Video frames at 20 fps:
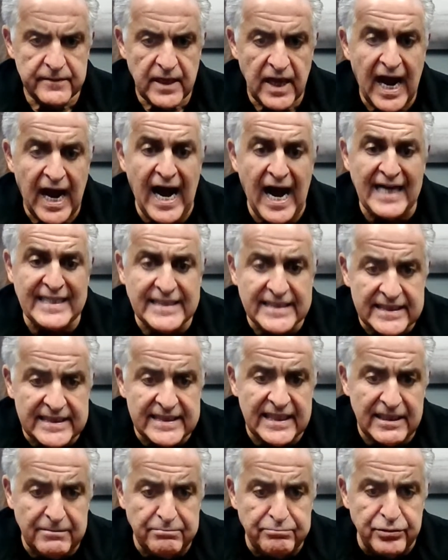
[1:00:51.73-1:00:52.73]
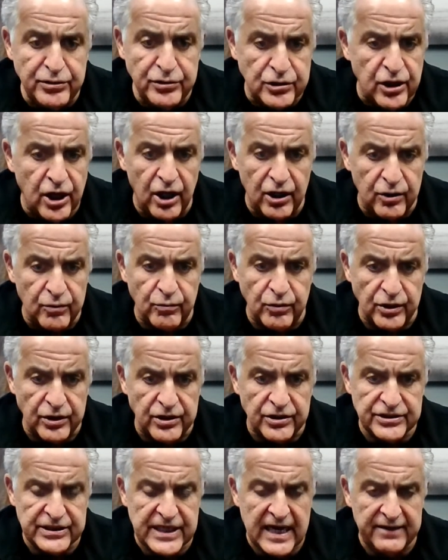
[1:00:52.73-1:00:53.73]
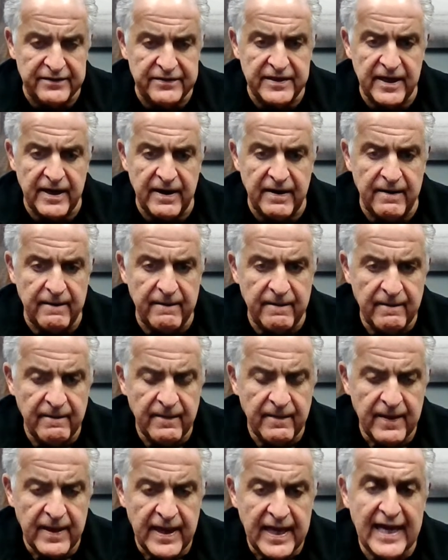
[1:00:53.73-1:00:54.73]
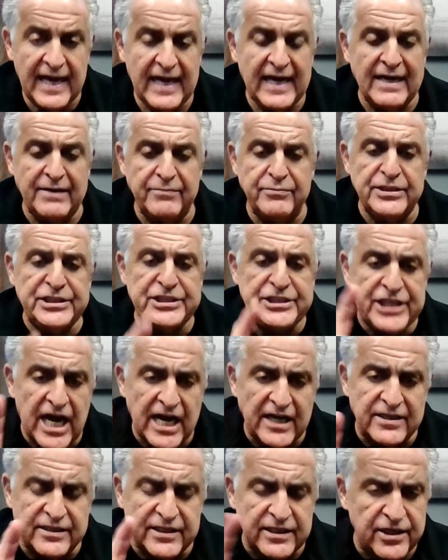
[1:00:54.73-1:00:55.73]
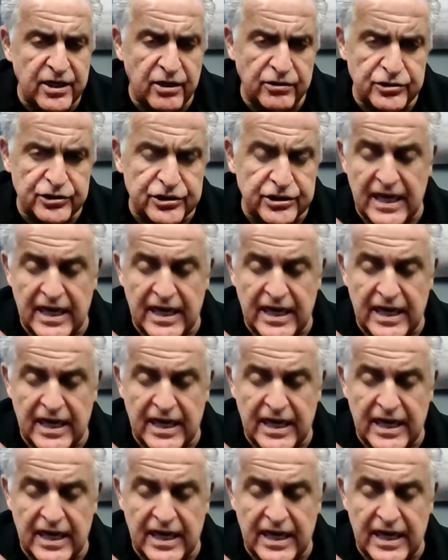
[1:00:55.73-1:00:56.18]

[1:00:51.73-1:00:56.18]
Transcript: I see blue collar workers out there, and I reject the notion.